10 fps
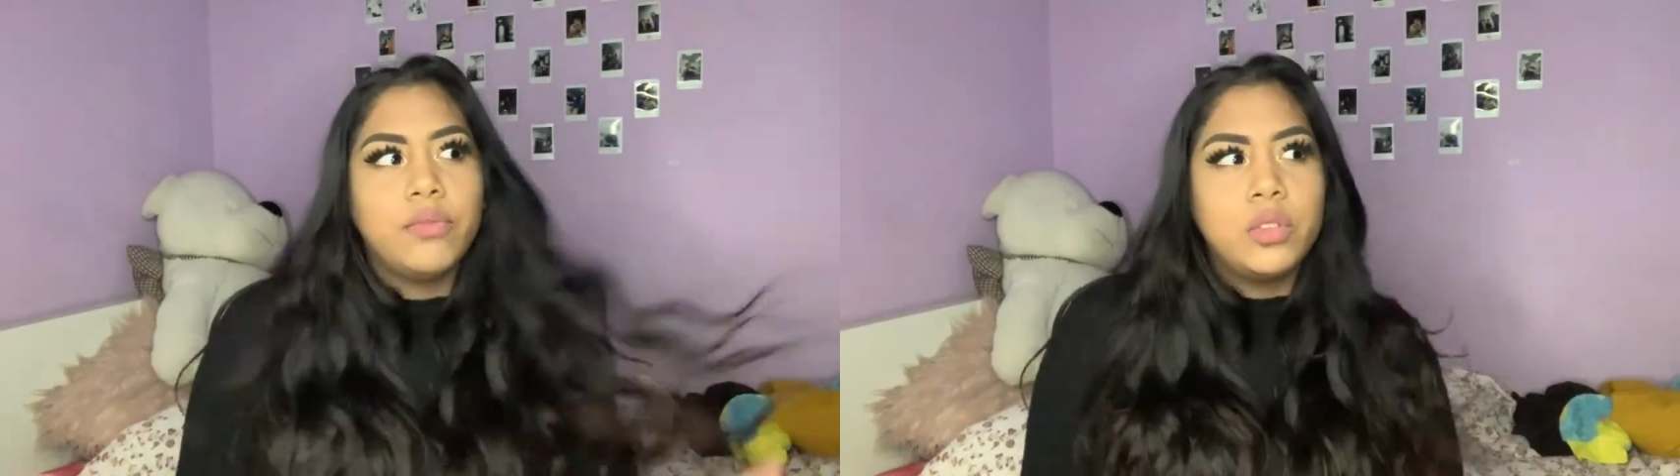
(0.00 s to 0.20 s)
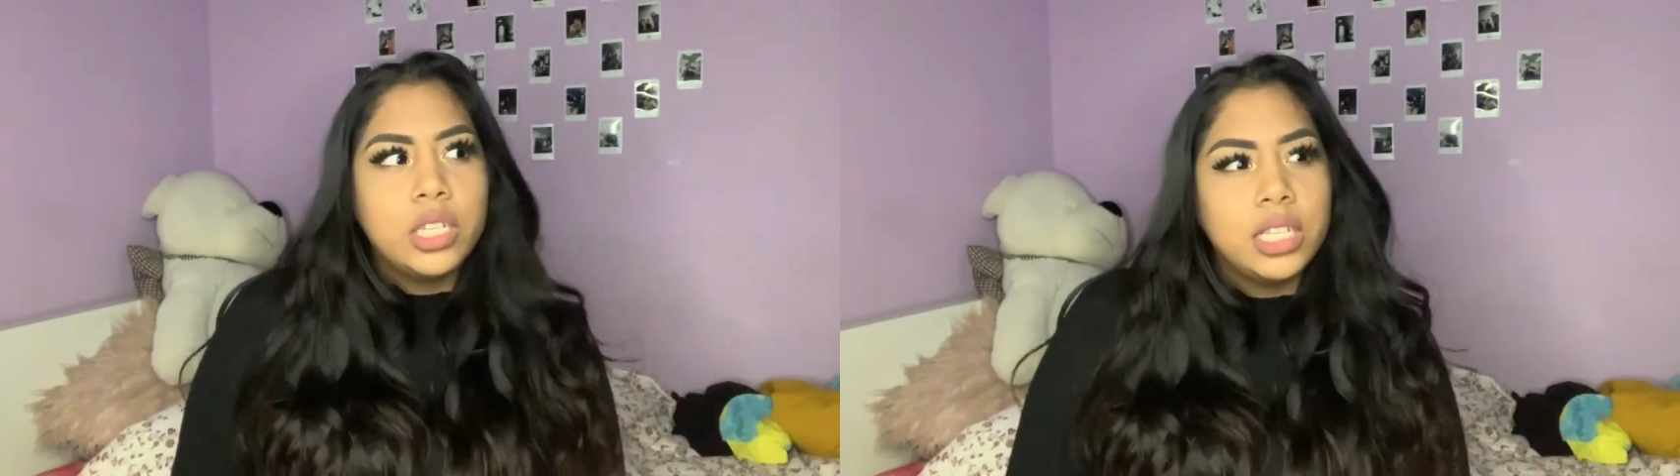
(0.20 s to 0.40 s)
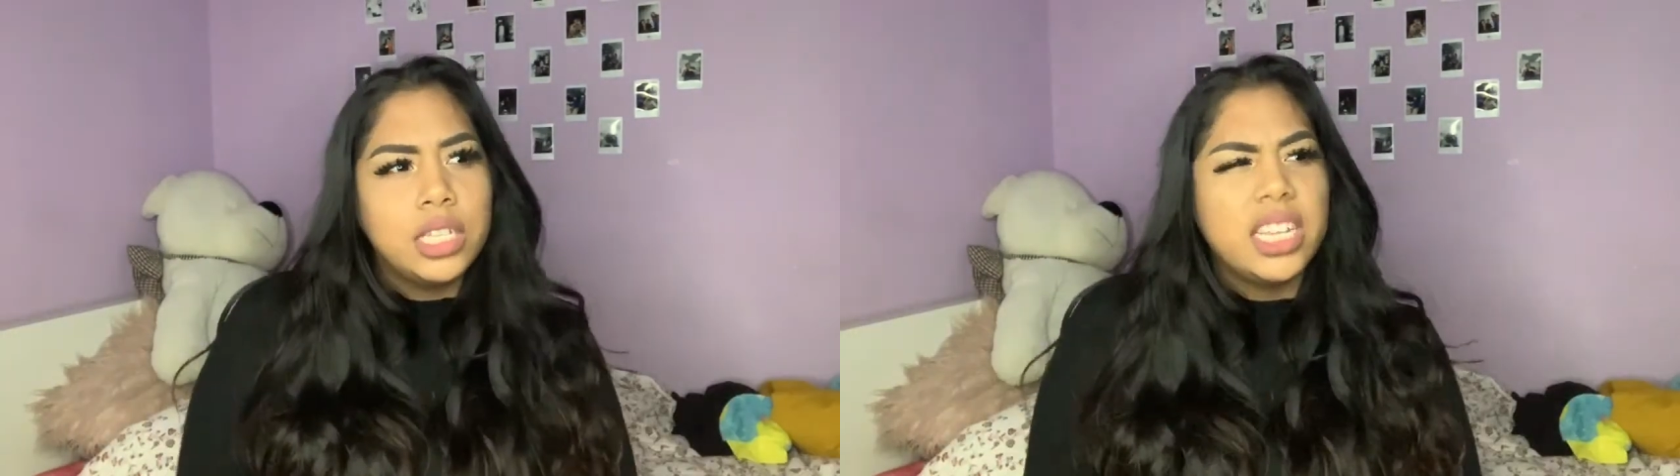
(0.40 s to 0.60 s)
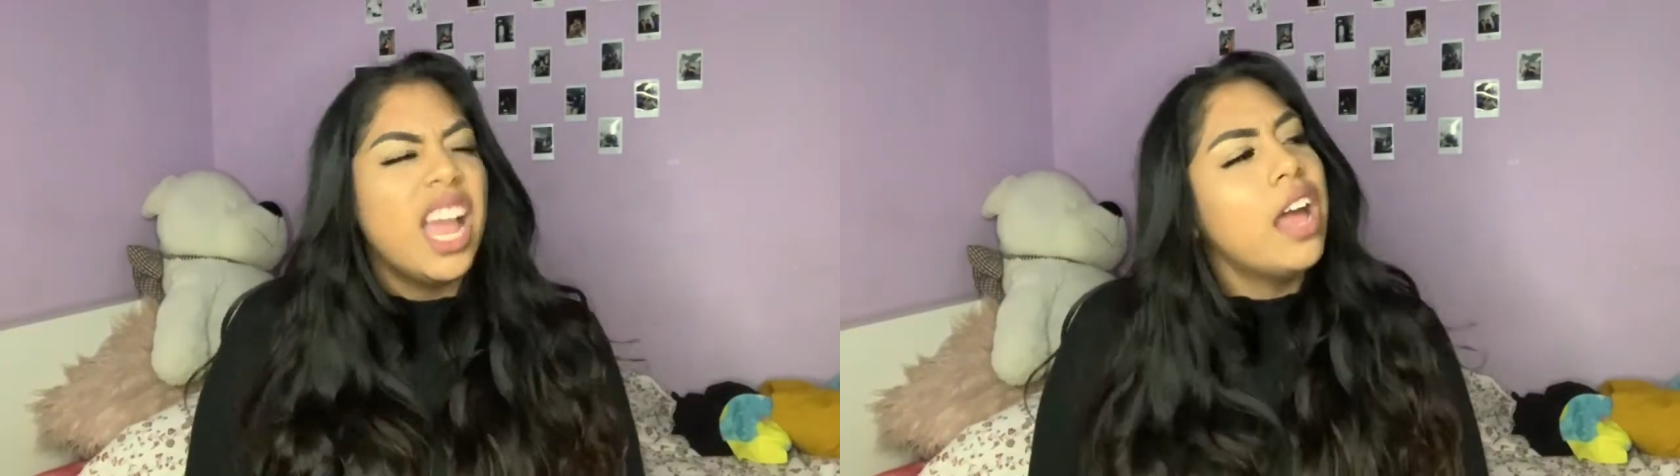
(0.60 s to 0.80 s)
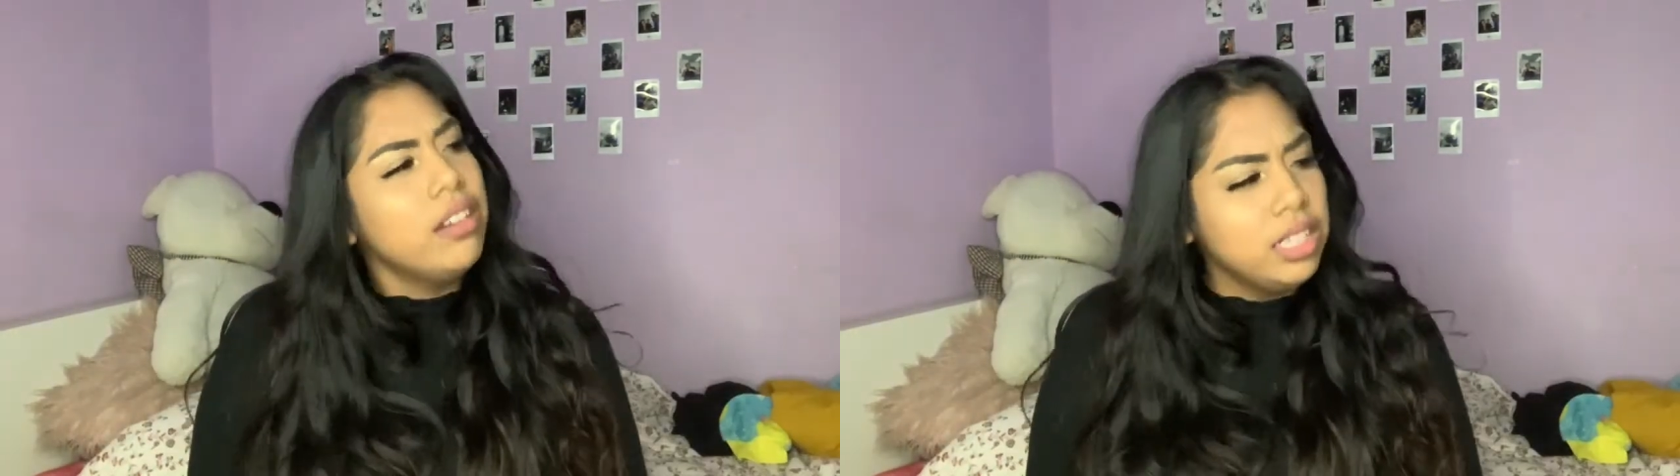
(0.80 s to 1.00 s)
to this
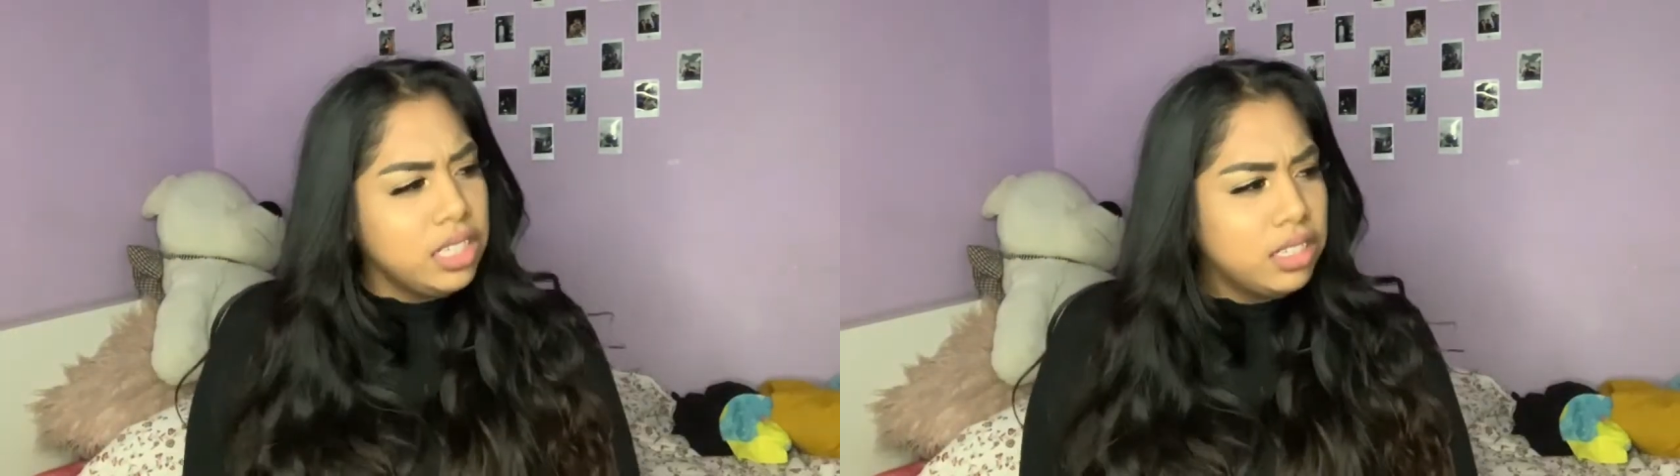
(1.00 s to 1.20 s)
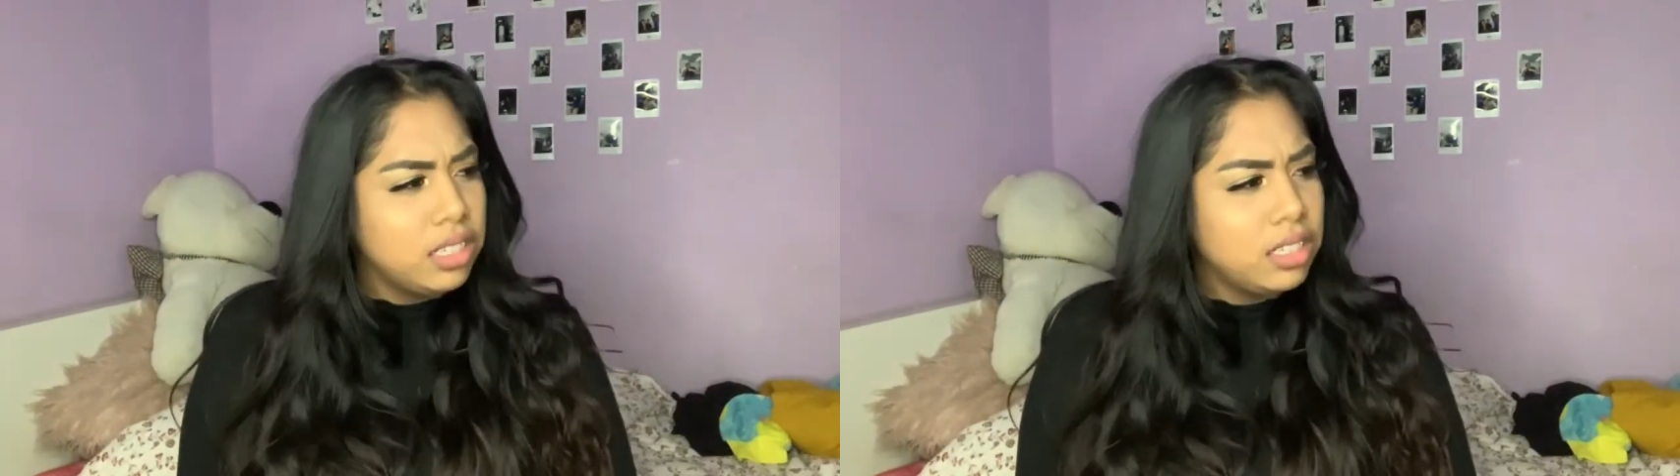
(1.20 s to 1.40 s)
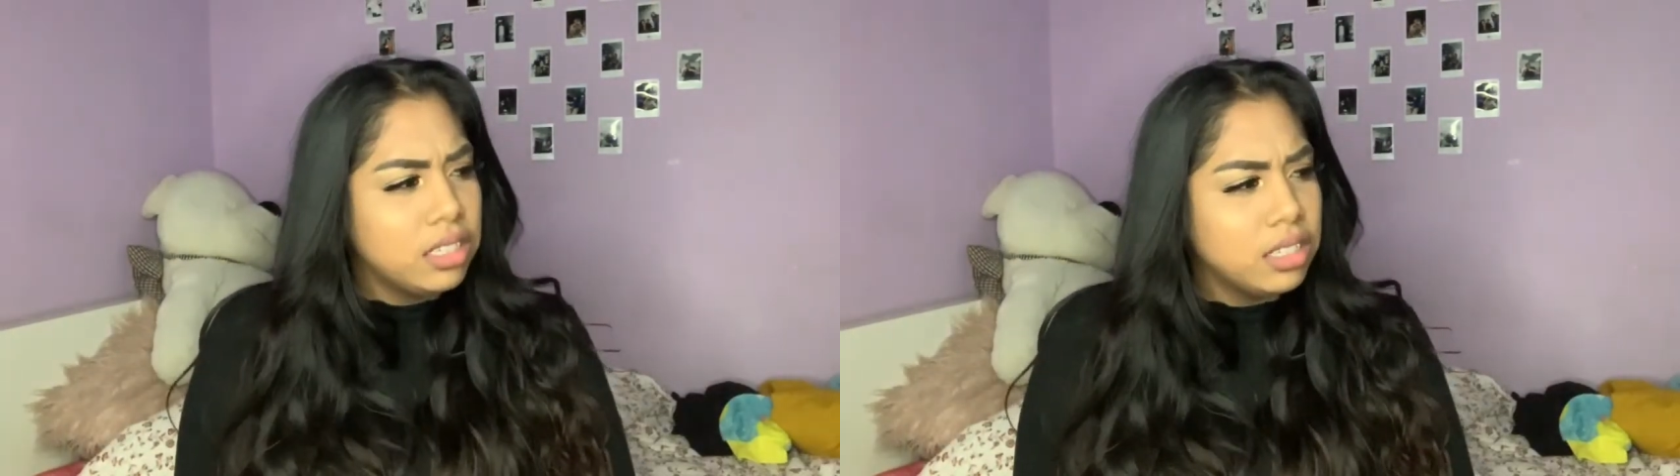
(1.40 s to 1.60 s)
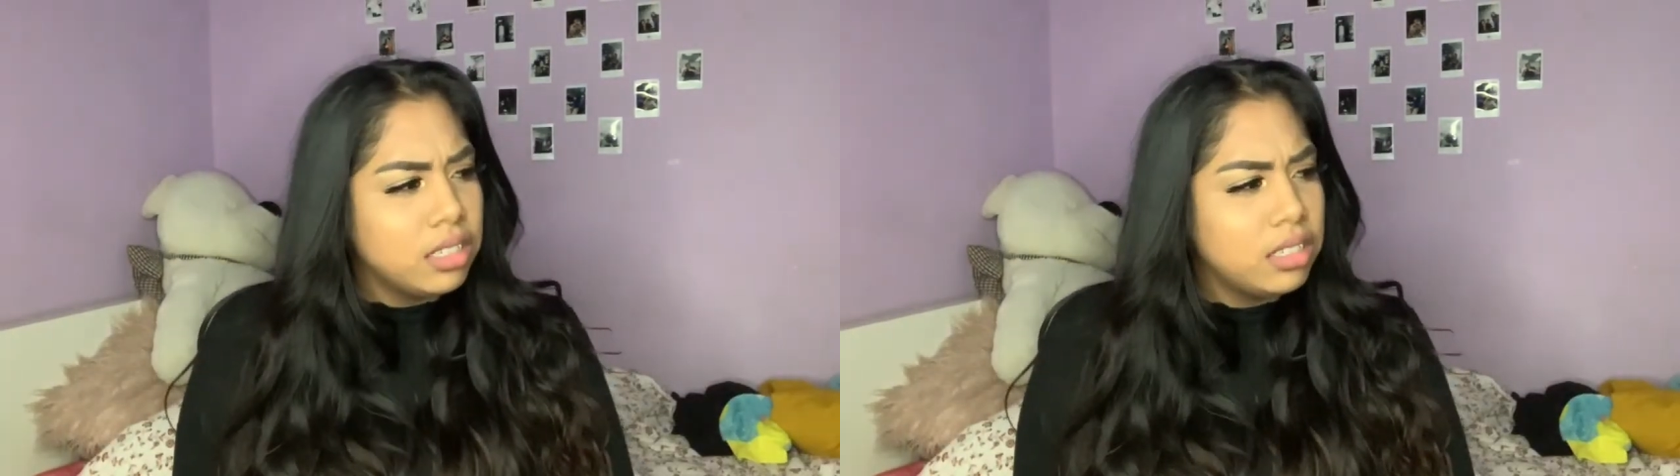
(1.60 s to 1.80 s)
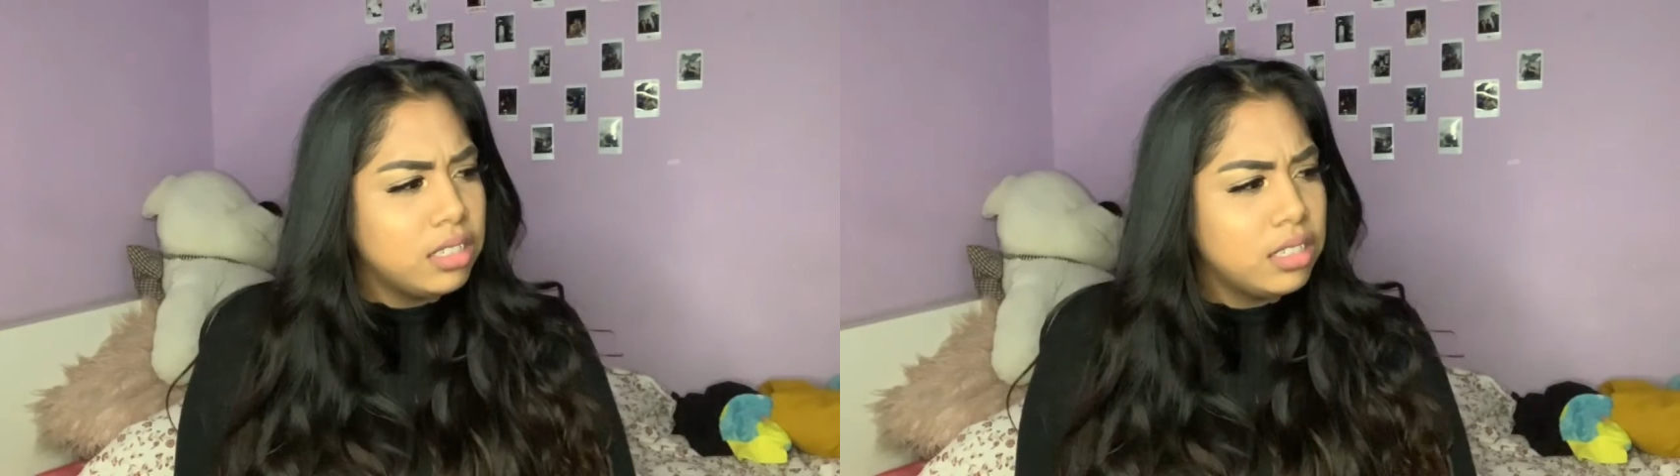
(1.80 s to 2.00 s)
day, I don't think
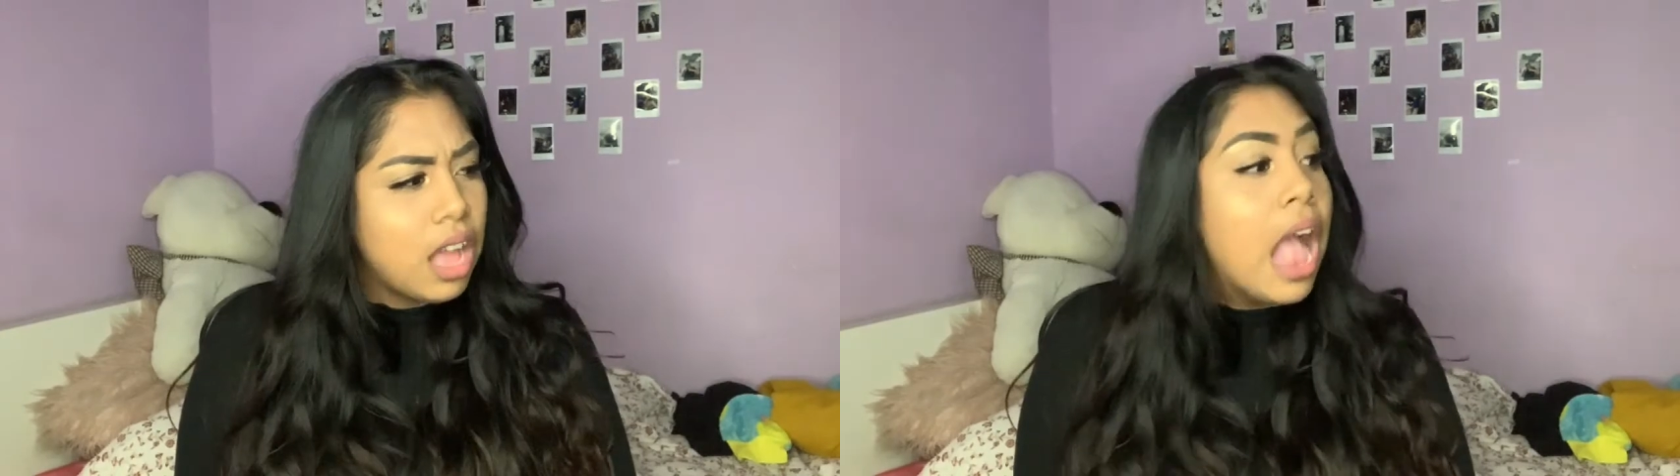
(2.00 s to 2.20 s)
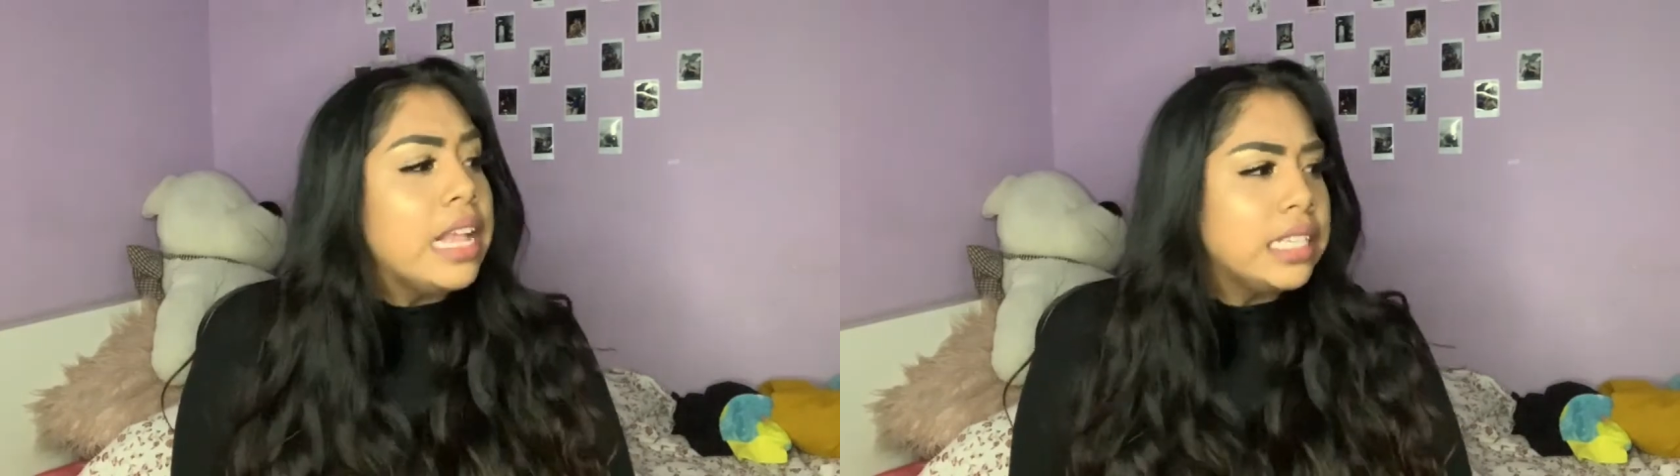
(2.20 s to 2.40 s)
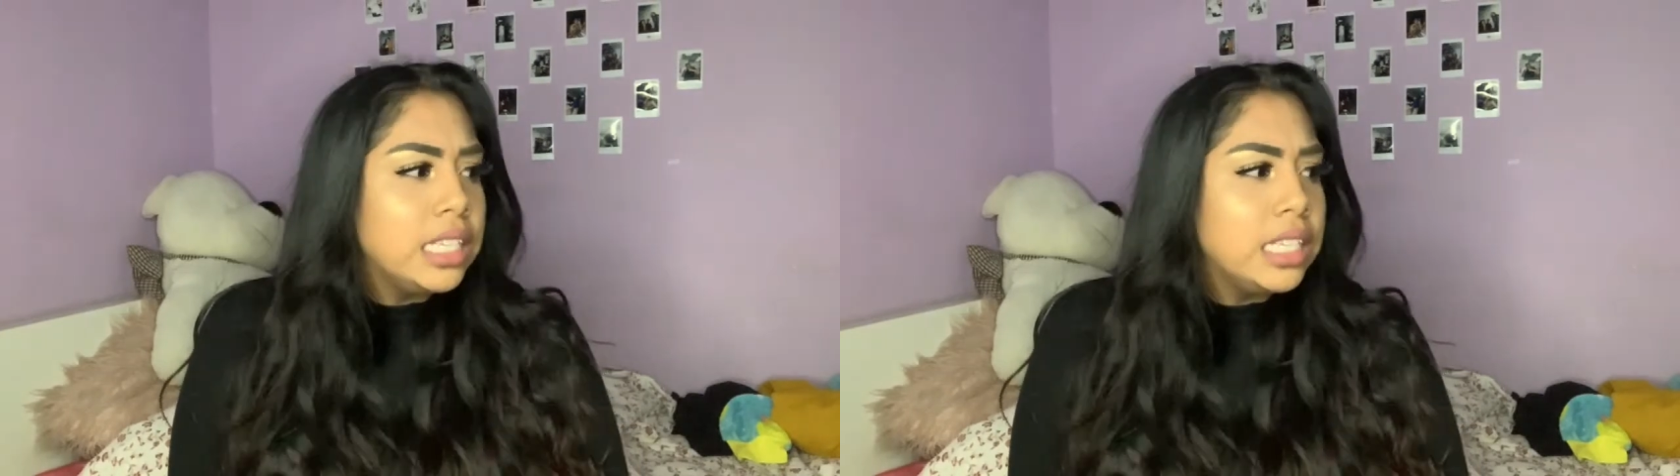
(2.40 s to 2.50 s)
I've